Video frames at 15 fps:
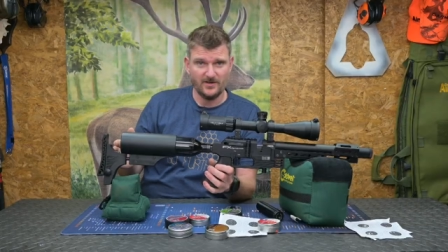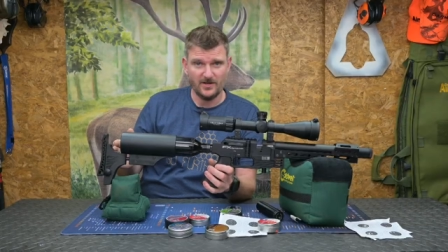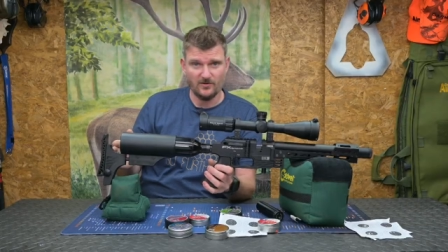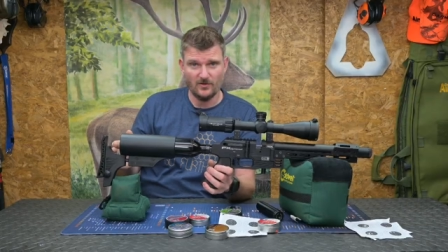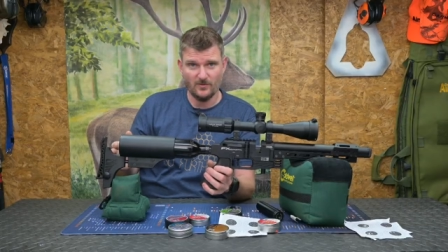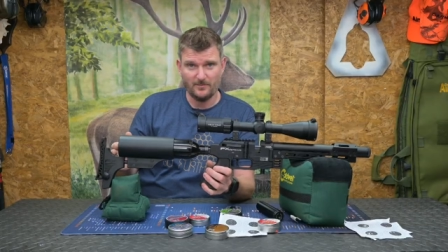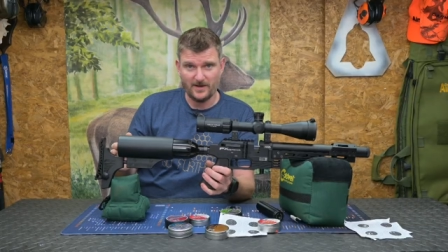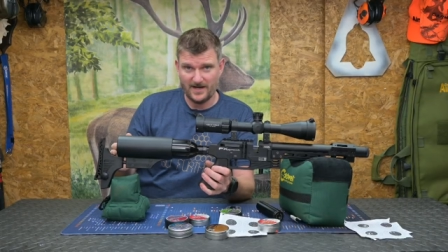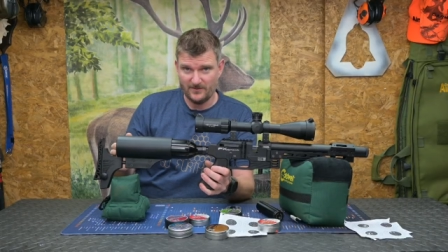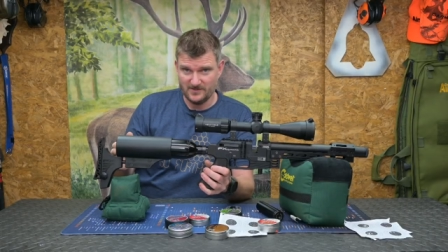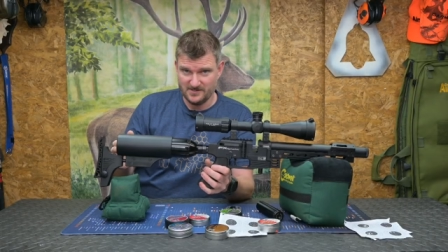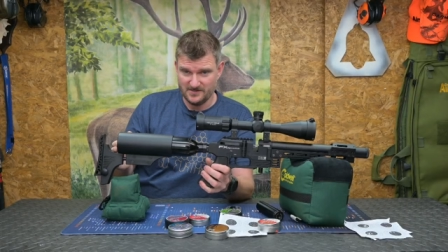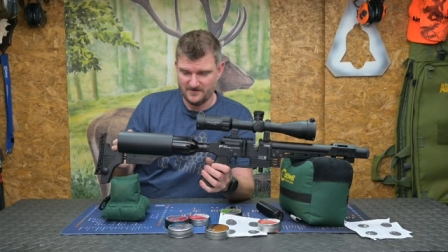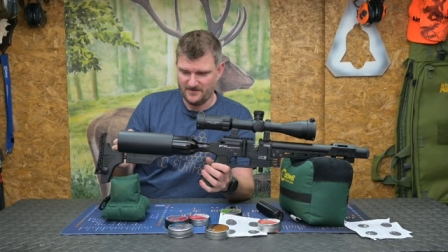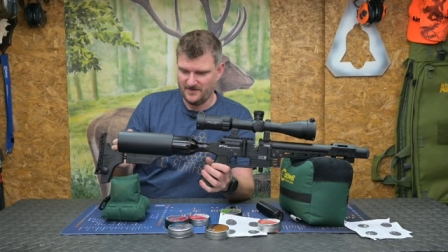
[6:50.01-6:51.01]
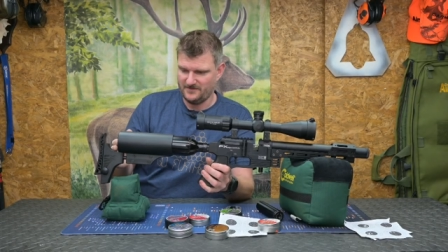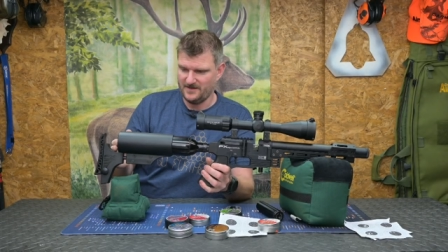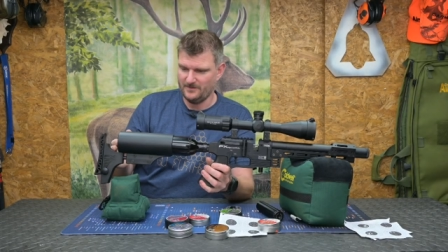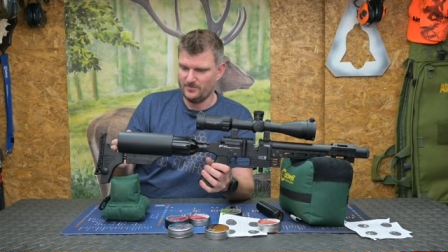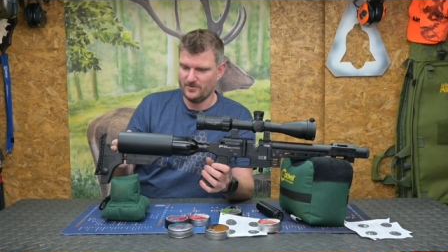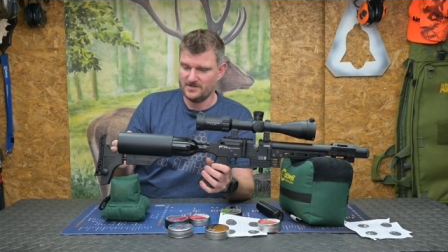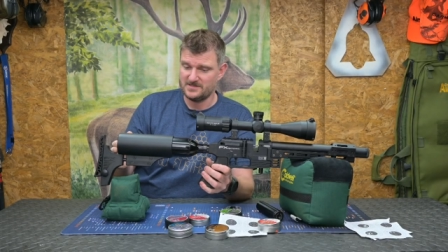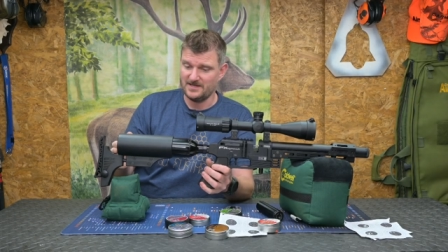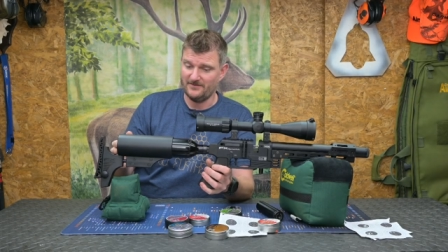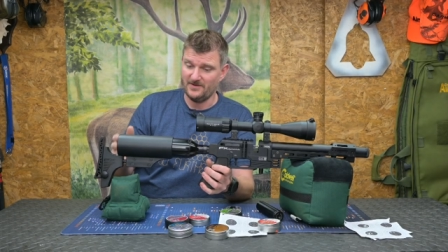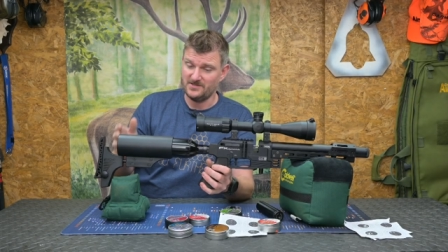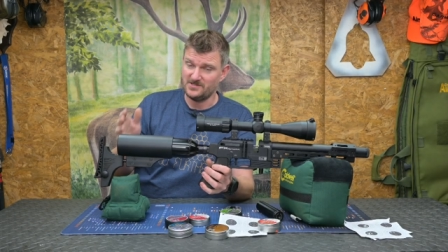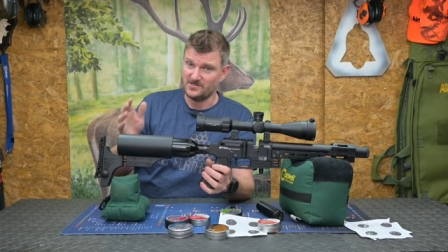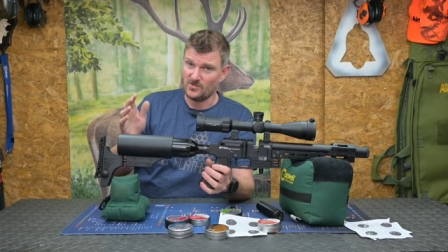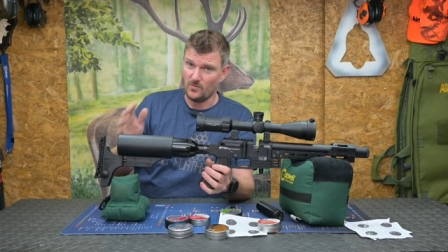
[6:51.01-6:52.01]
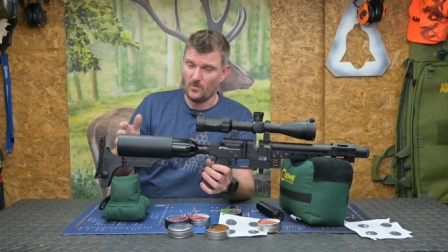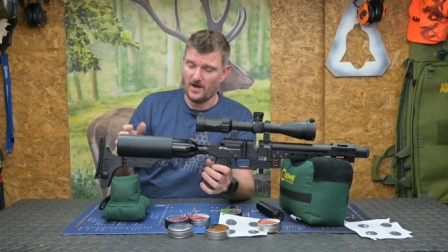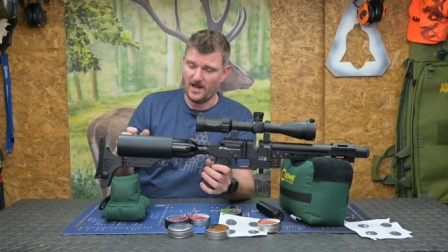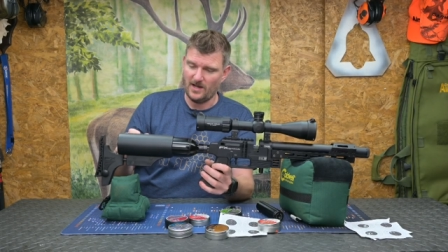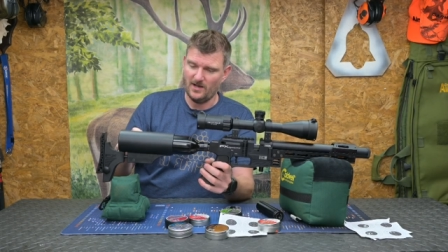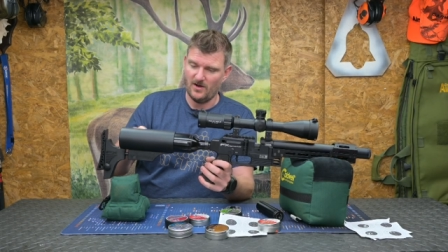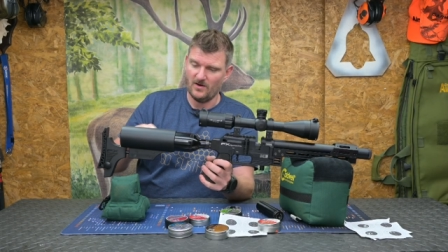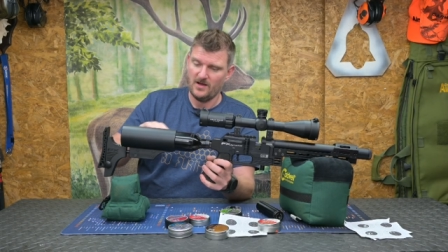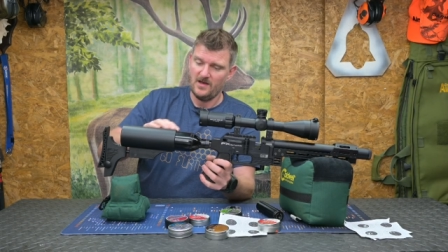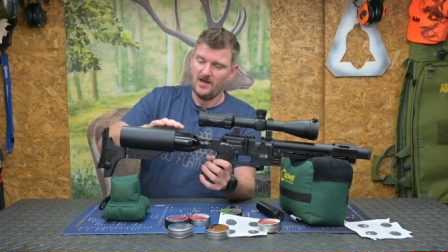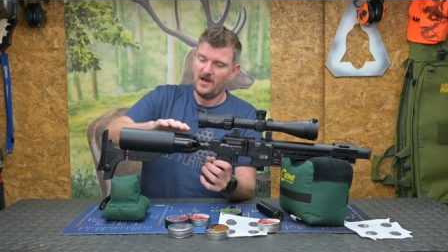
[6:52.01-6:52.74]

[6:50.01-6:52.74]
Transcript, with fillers: recoil pad, which is 15.7 inches, quite long.